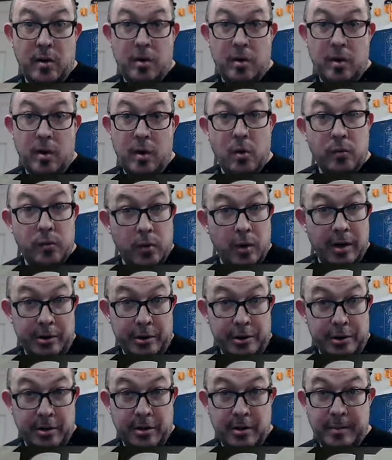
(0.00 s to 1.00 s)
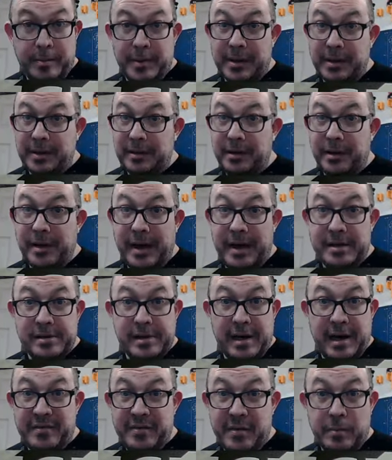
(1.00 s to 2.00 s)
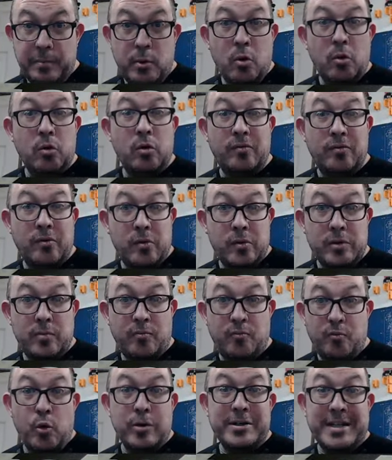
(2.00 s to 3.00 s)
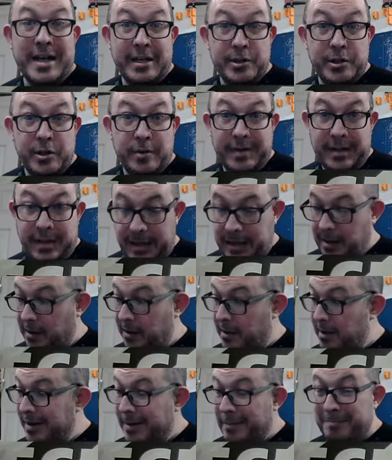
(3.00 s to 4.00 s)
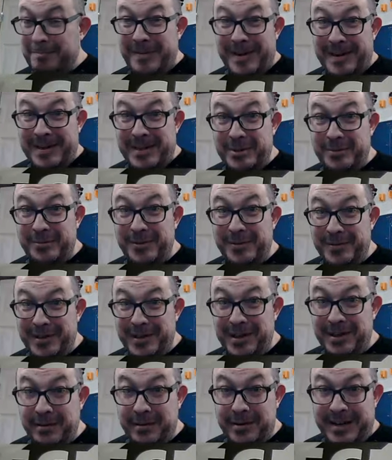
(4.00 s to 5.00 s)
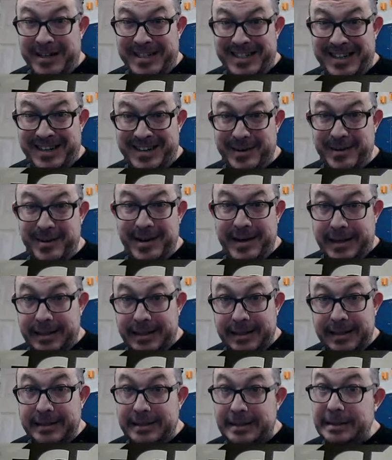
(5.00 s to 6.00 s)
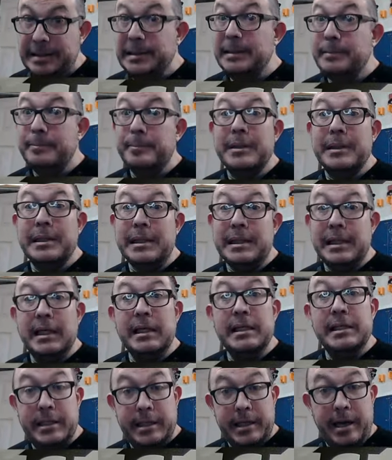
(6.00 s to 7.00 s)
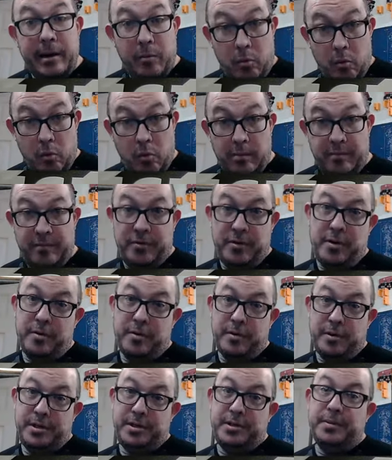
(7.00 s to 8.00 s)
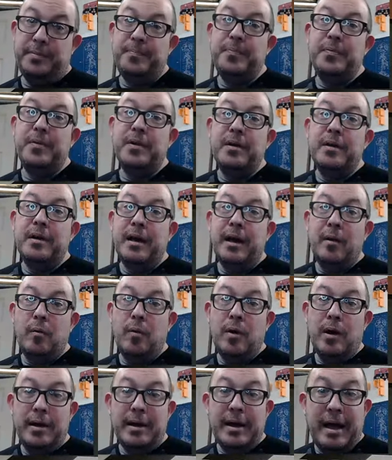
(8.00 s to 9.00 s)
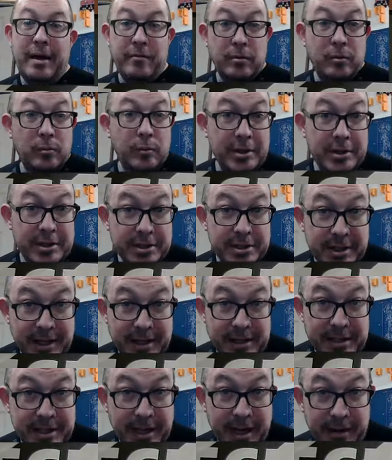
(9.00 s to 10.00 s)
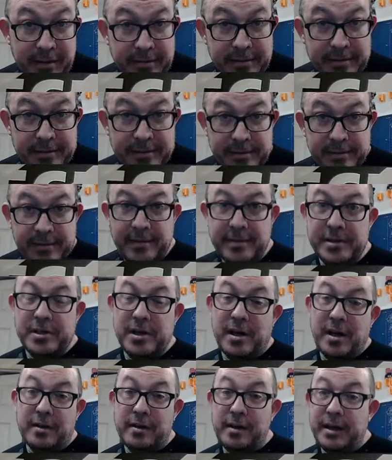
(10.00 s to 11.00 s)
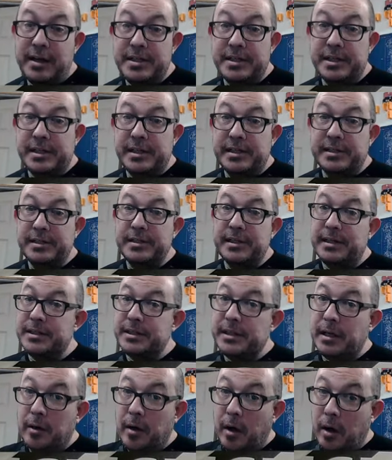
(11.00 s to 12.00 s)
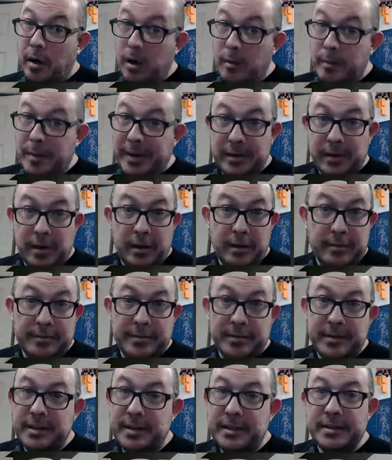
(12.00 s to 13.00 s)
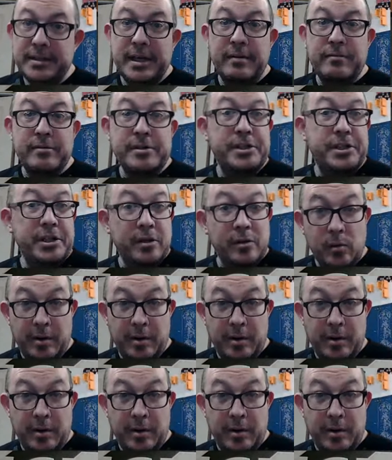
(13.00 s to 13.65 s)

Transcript: over on Europe, and you guys are having a polar vortex over there, minus 50 degrees centigrade. Please stay warm, folks. I want everyone to stay safe this holiday season. I send all my love to every single one